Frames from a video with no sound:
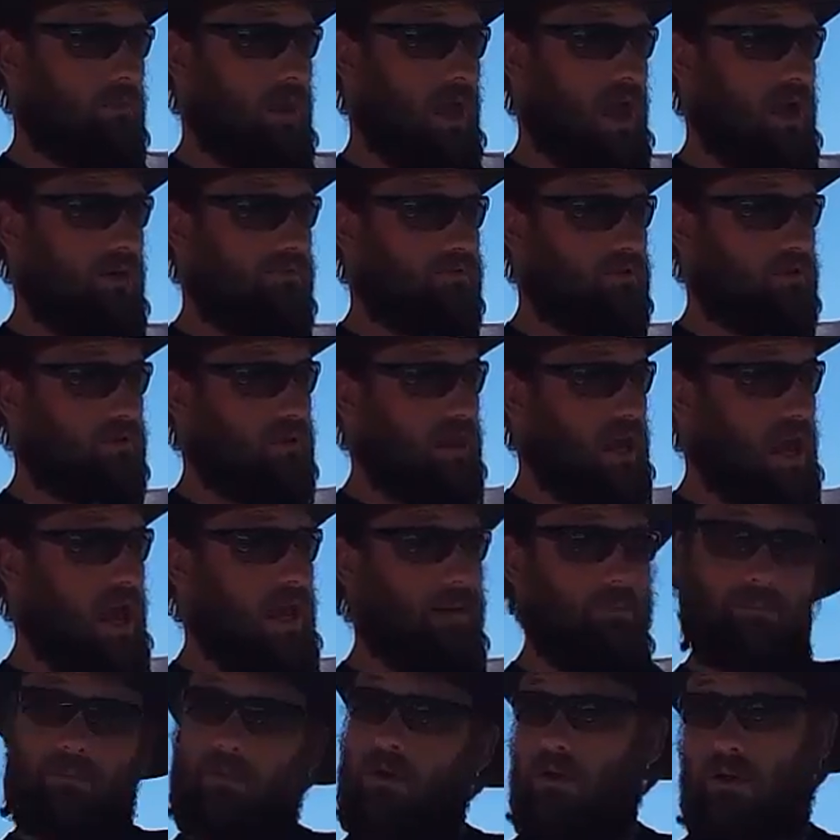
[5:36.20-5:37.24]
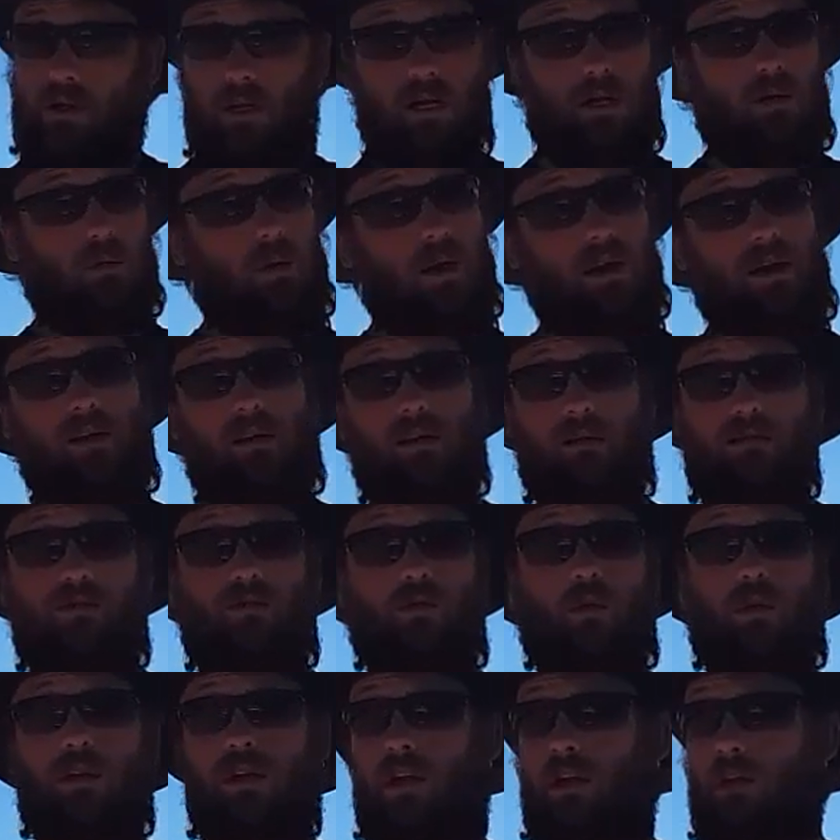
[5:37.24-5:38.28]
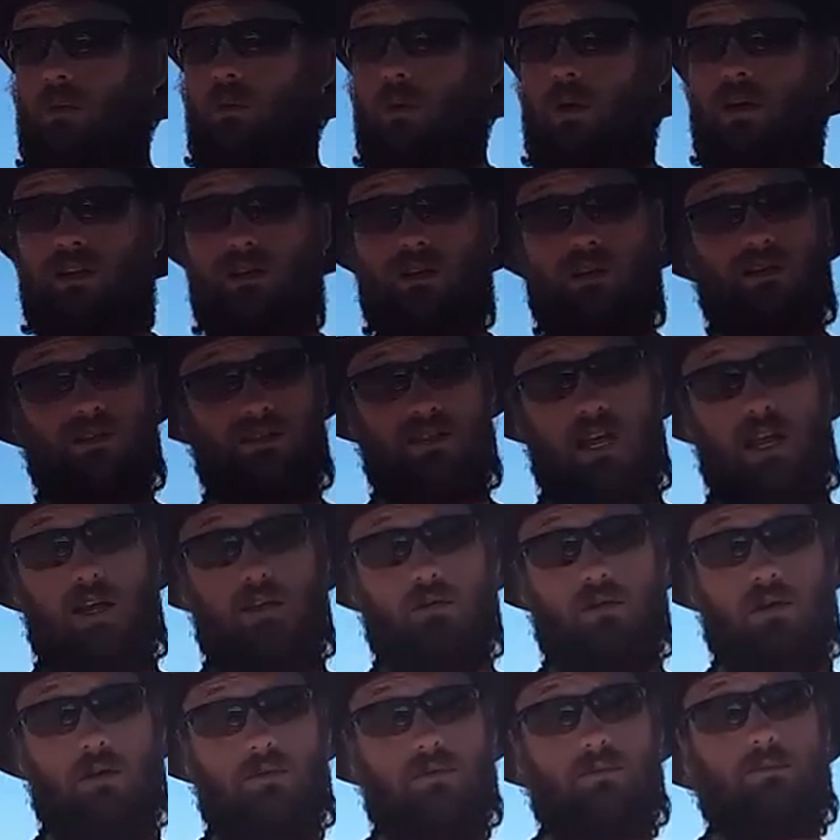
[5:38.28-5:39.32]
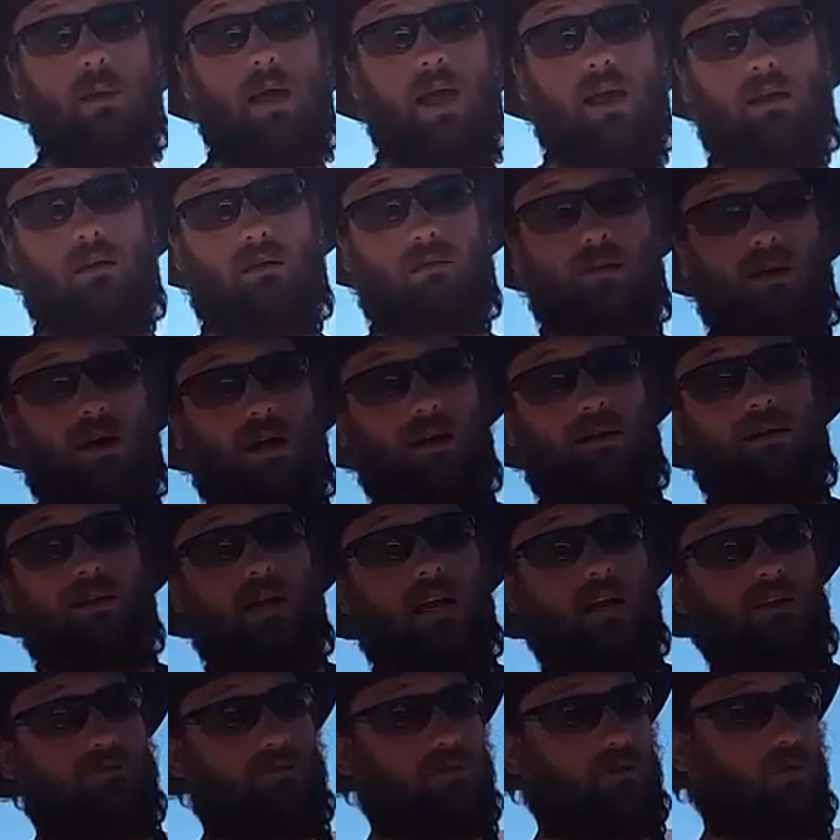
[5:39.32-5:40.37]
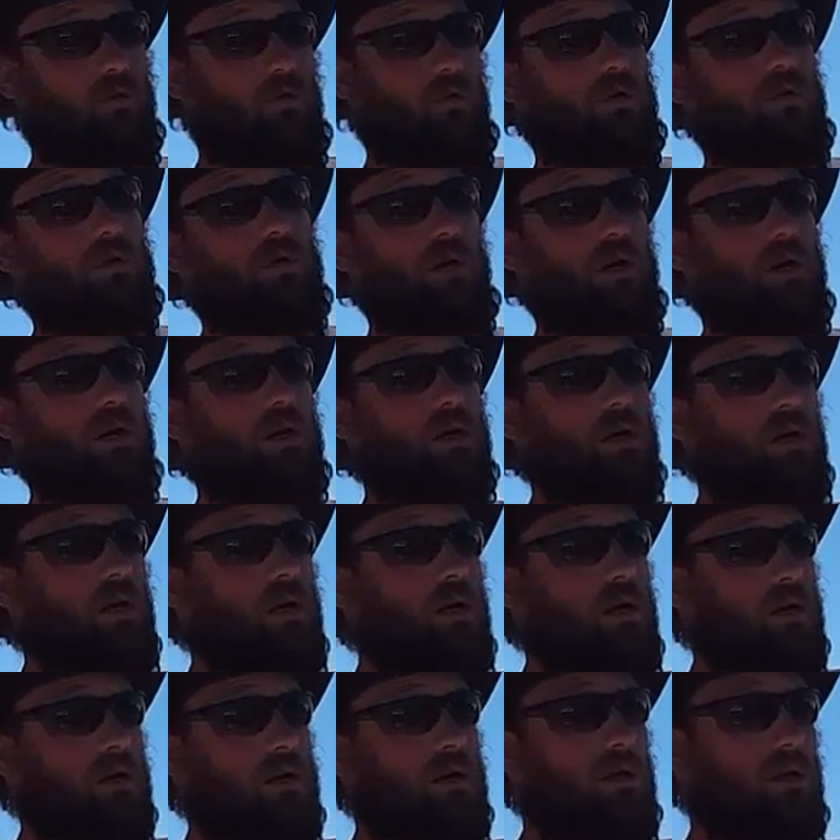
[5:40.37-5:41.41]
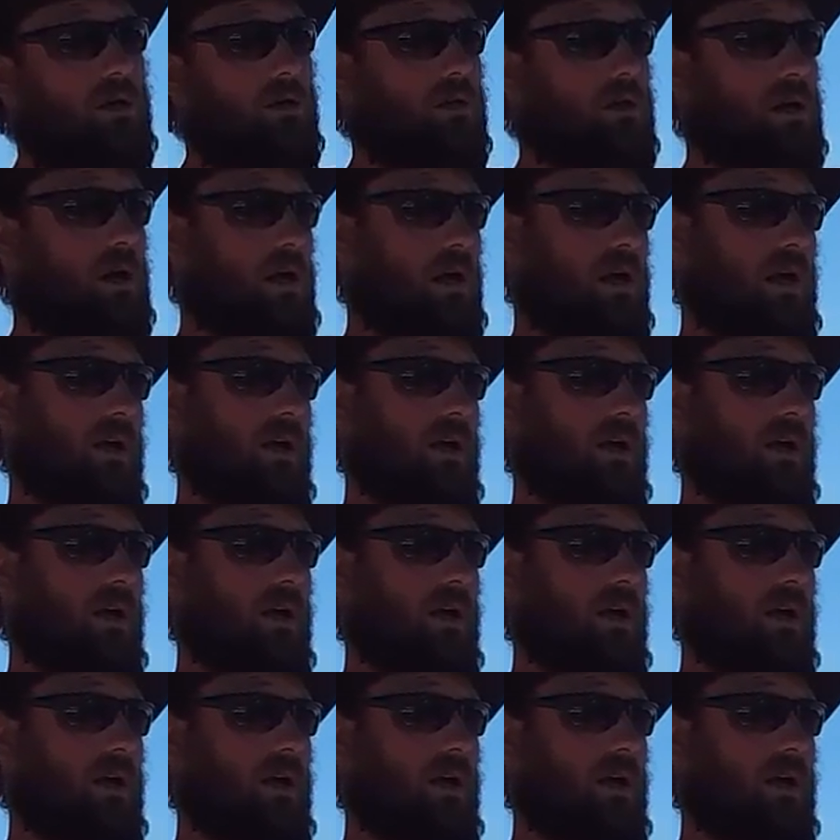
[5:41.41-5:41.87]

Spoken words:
After that, got to wait another 28, wait till the cycle comes back around. Now, if you're ordering your